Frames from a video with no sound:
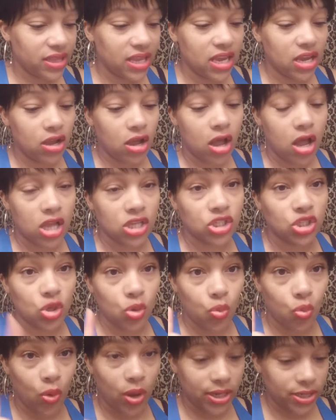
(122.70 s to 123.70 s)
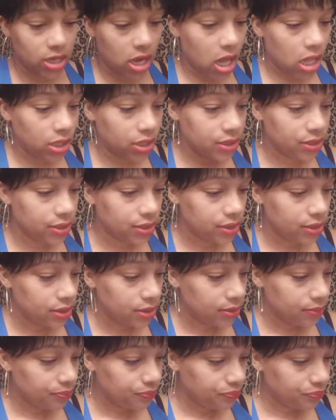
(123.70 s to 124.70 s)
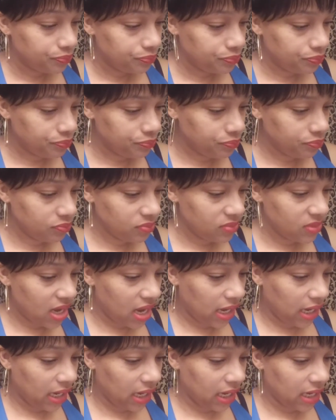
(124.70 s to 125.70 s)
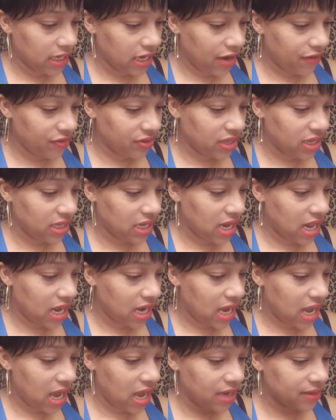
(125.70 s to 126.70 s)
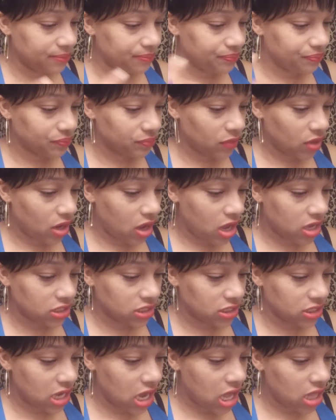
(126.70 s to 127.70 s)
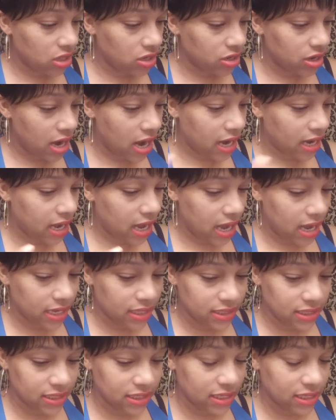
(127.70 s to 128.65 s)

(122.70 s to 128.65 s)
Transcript: costs one dollar. And everything that I got cost a dollar. I got six